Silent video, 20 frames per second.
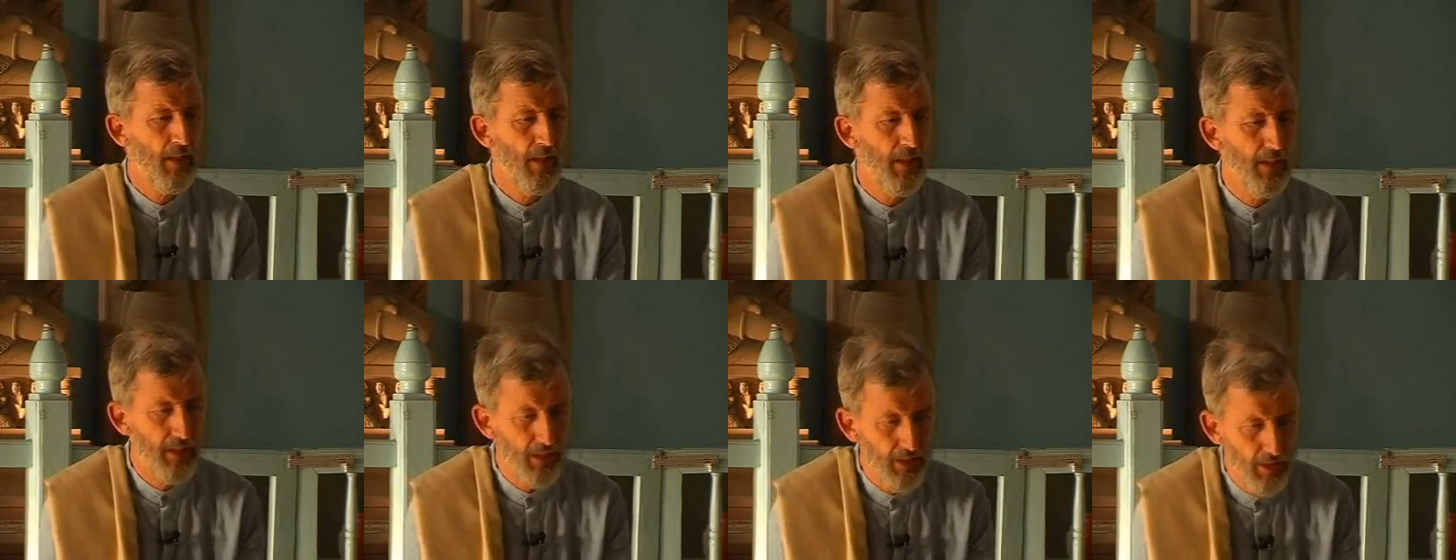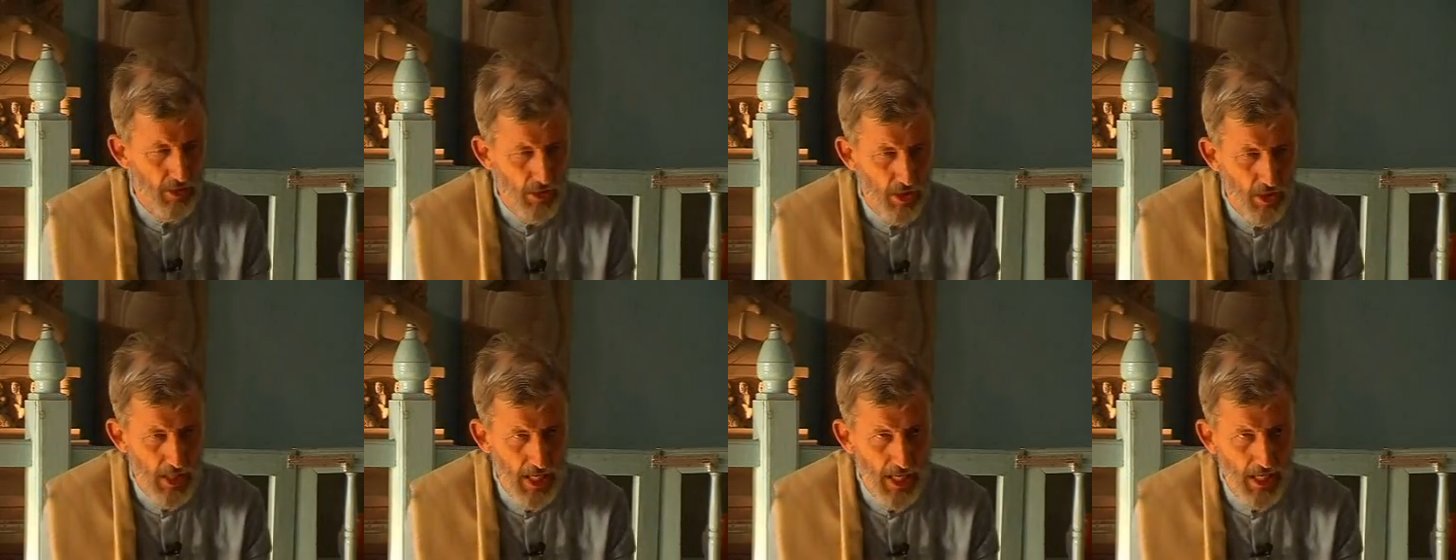
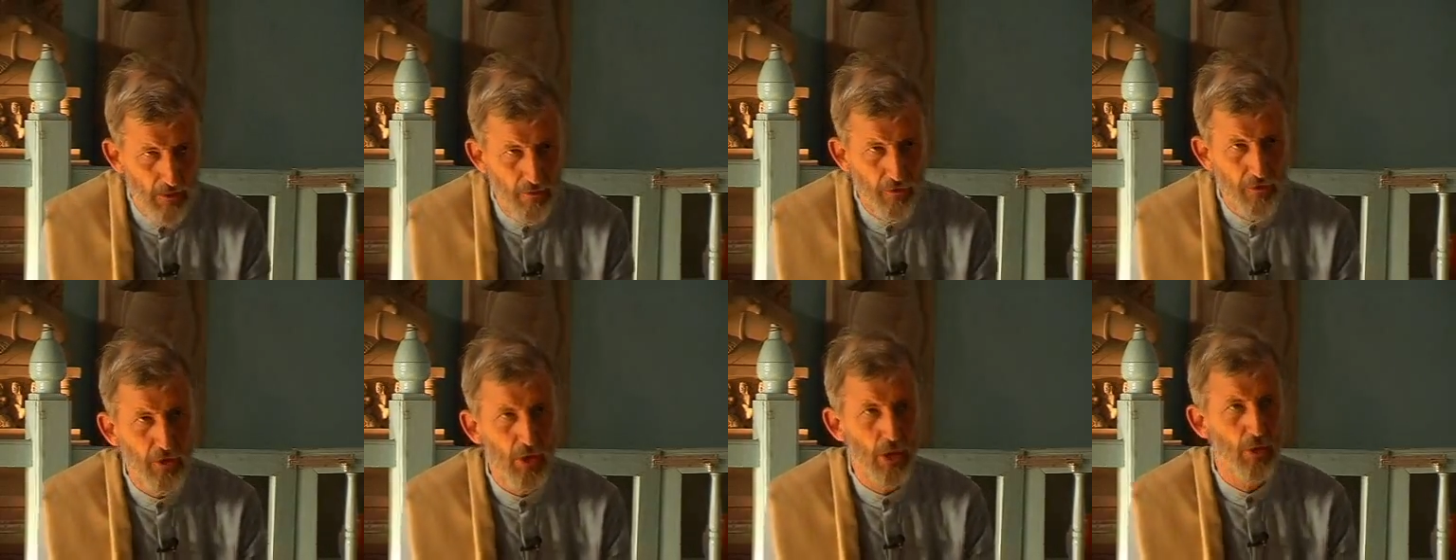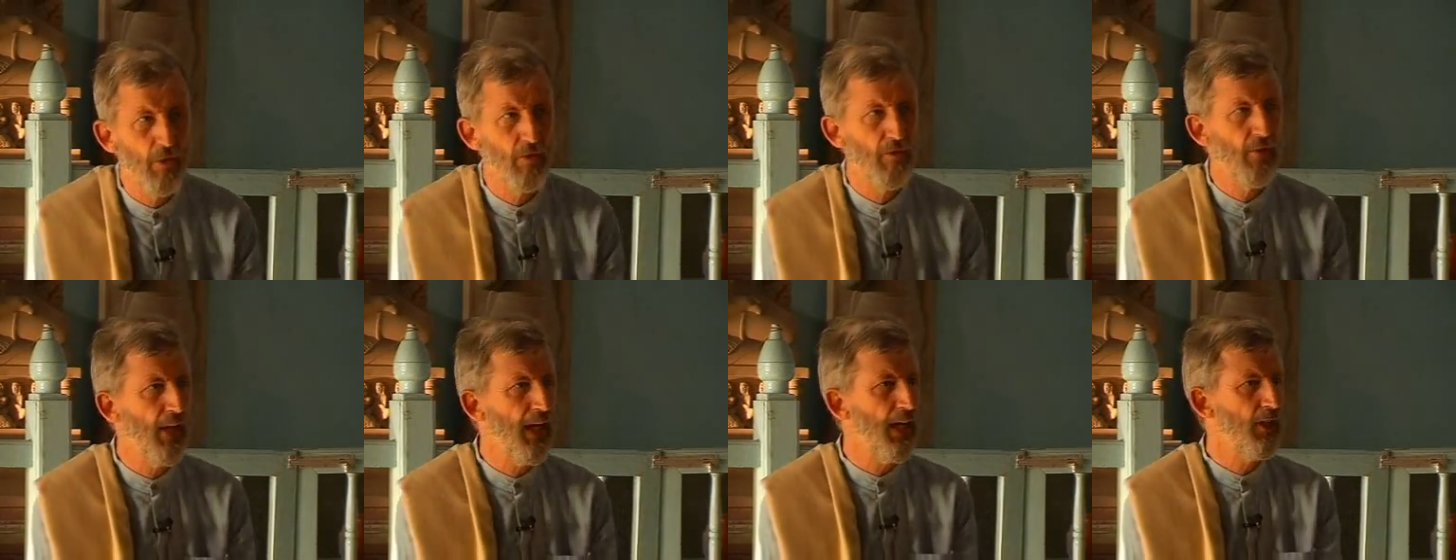And the outflow
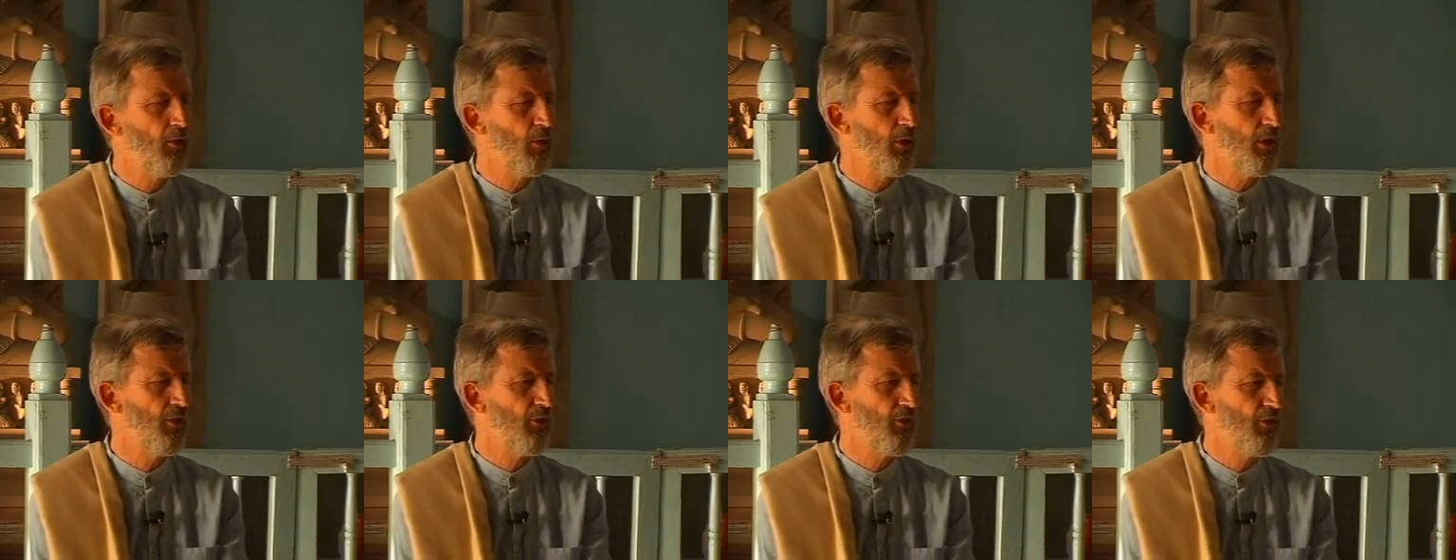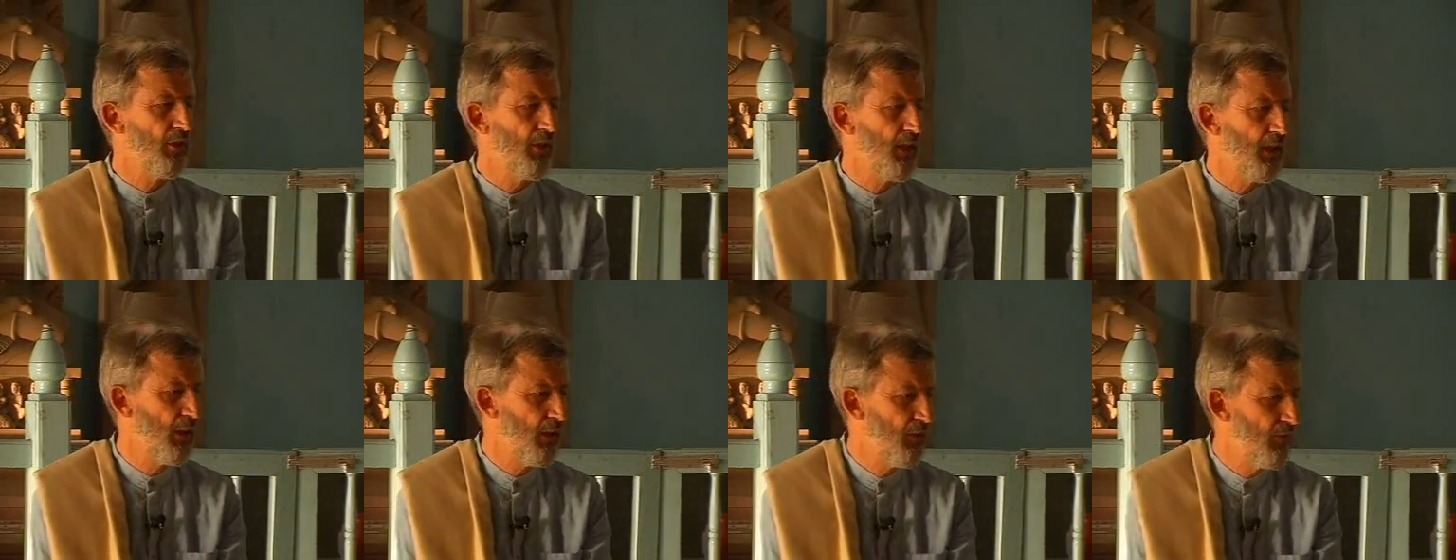of that was
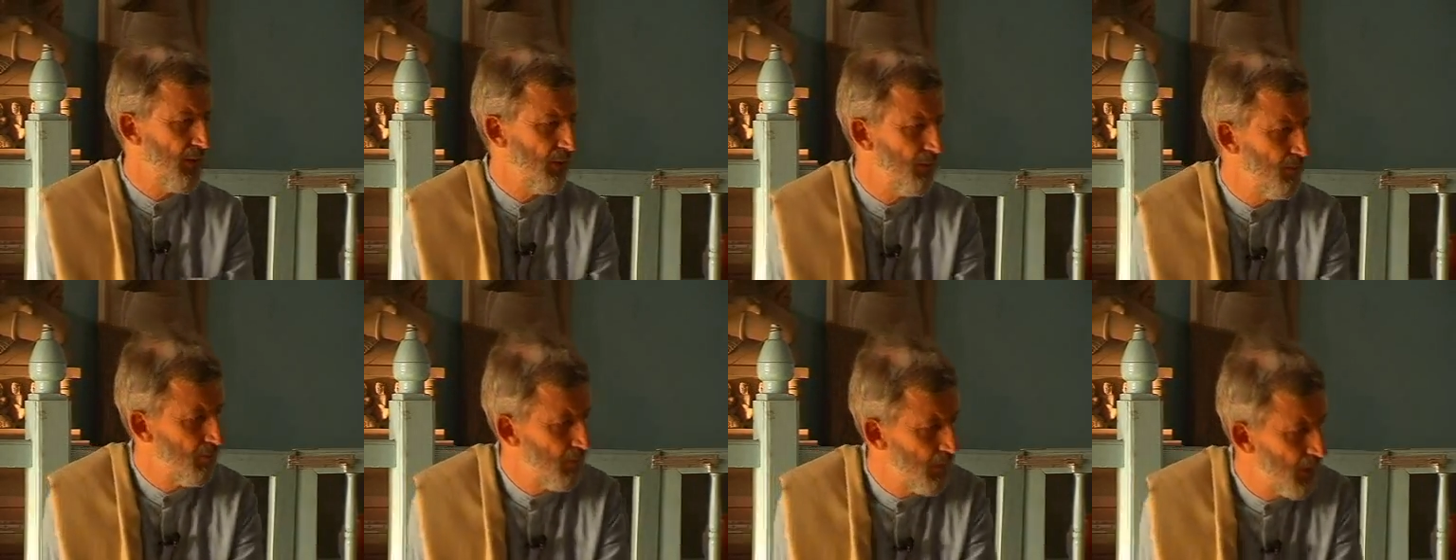some